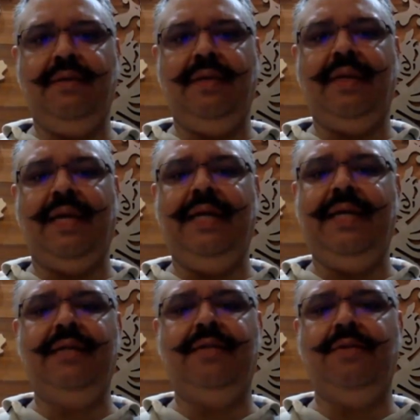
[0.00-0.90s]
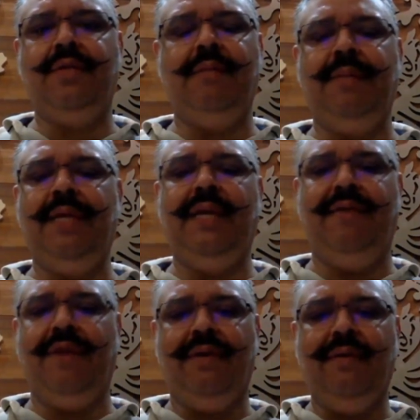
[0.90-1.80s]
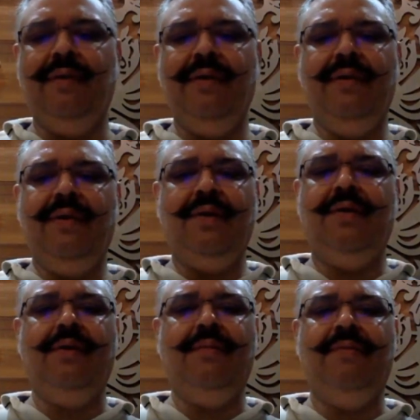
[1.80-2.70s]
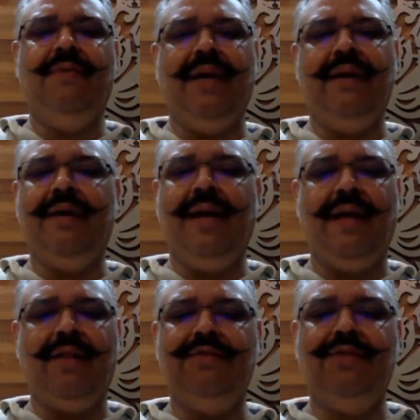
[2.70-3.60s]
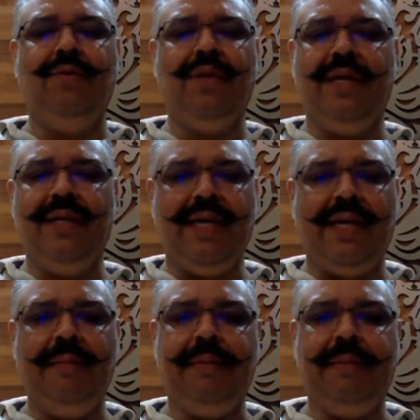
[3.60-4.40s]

The scientists who simply live on, one glass of juice and they keep